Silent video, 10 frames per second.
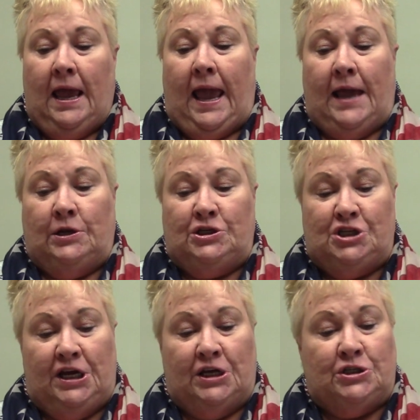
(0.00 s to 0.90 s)
and
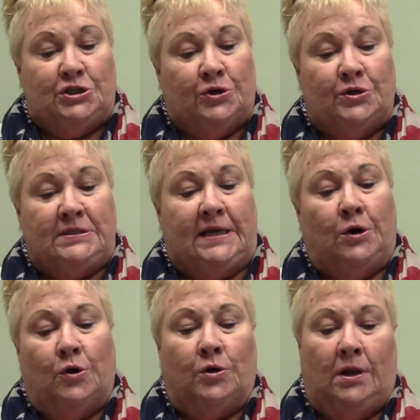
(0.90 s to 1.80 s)
she ensures that
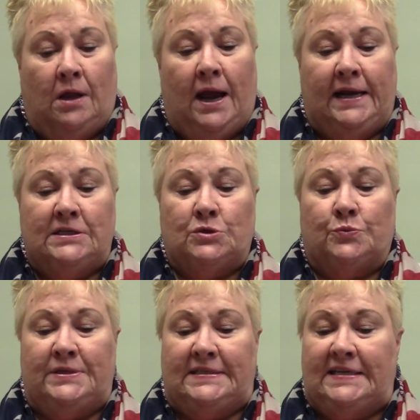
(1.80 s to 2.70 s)
her clients
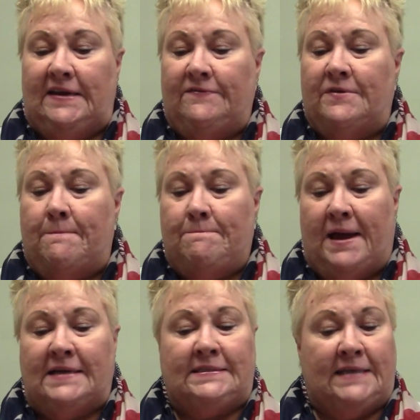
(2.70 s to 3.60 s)
receive the
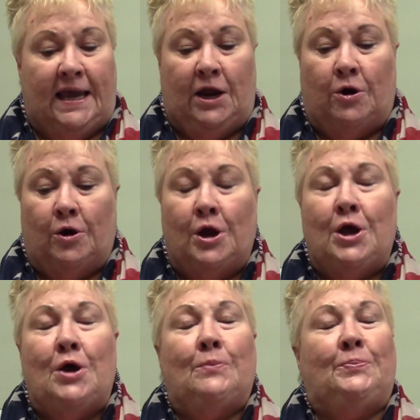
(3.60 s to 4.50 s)
best care,
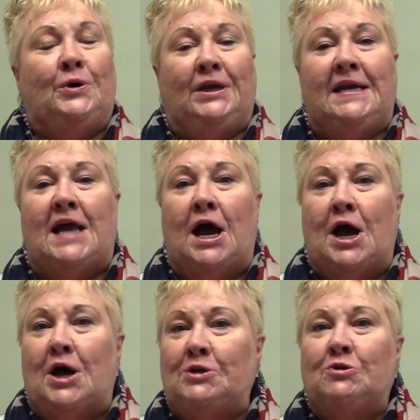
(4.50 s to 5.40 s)
putting
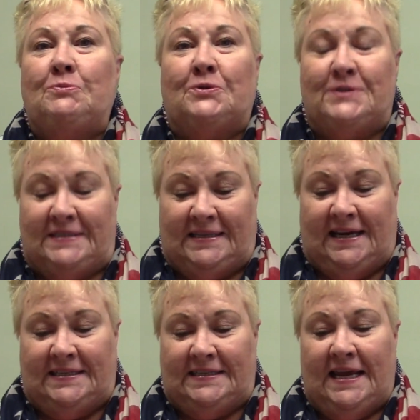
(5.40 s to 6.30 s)

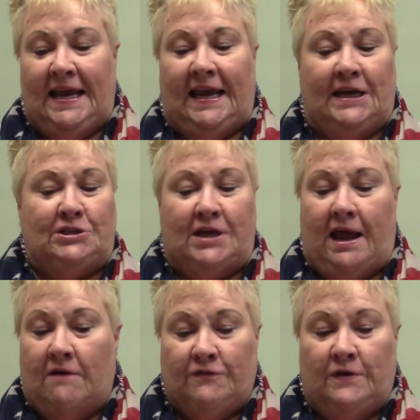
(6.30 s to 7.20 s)
100%
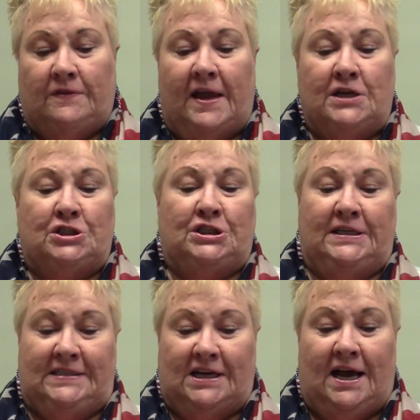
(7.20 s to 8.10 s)
into everything
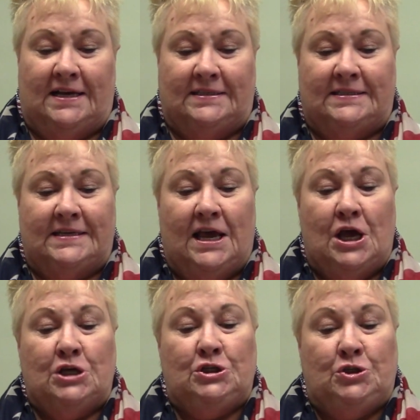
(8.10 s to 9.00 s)
she does.
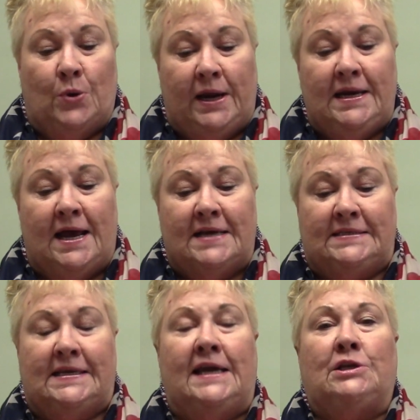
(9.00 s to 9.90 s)
Join
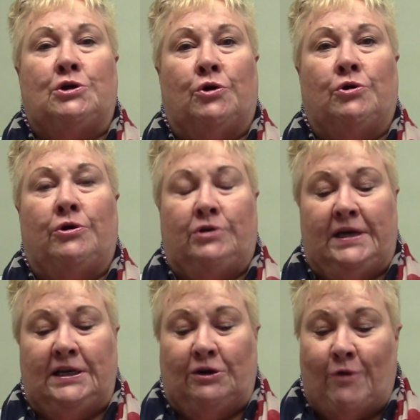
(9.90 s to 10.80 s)
us in
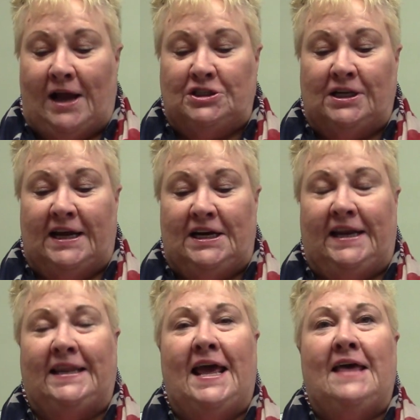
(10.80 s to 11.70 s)

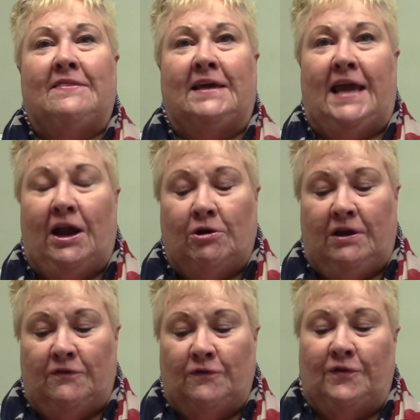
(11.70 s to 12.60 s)
congratulating the
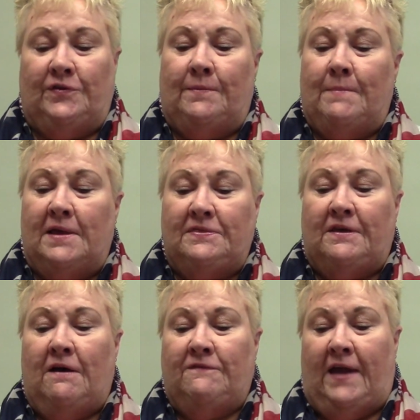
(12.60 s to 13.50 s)
caregiver for the
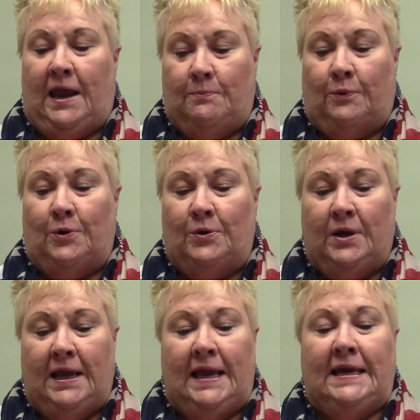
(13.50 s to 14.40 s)
month of
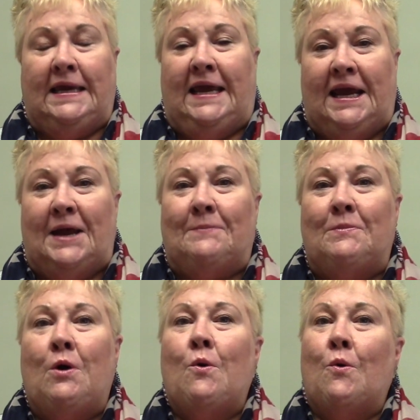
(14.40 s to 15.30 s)
April,
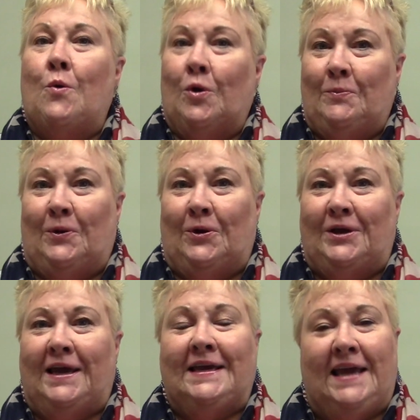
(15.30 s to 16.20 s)
Kim
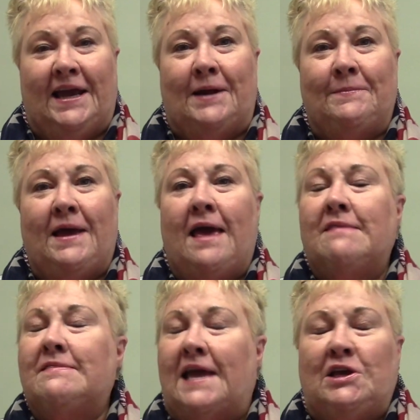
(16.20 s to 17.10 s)
Orberg. Kim,
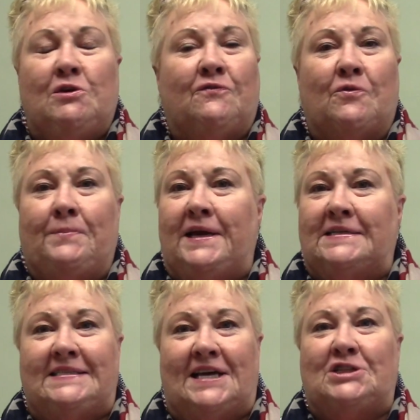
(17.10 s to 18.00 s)
thank you for
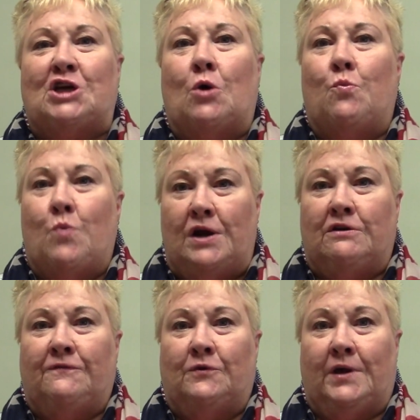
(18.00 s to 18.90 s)
being such a
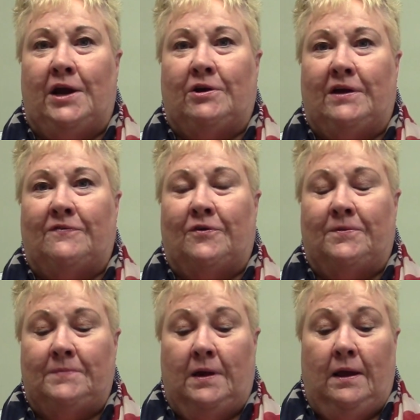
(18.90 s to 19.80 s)
wonderful
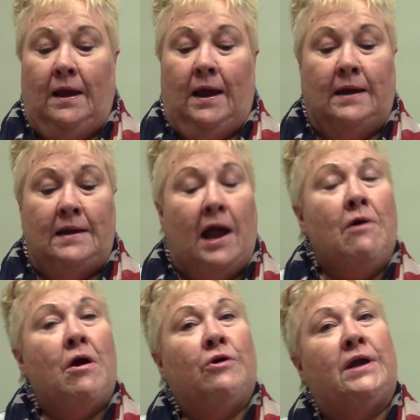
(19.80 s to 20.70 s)
caregiver. And
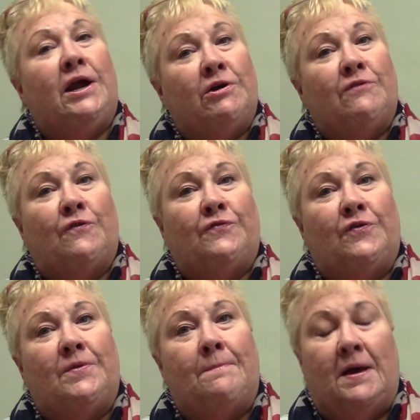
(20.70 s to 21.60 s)
now our caregiver for
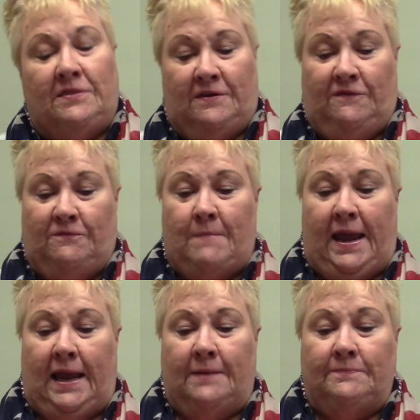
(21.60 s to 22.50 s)
the month of
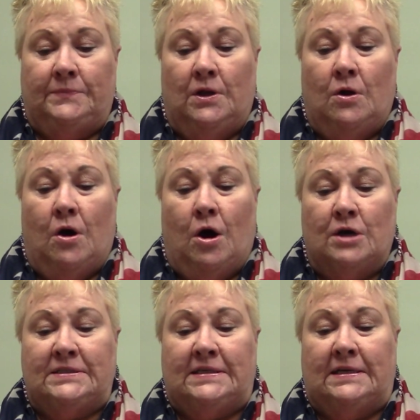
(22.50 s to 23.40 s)
May,
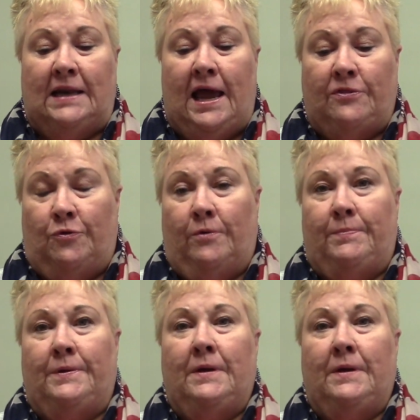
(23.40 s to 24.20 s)
Austin Lathrop.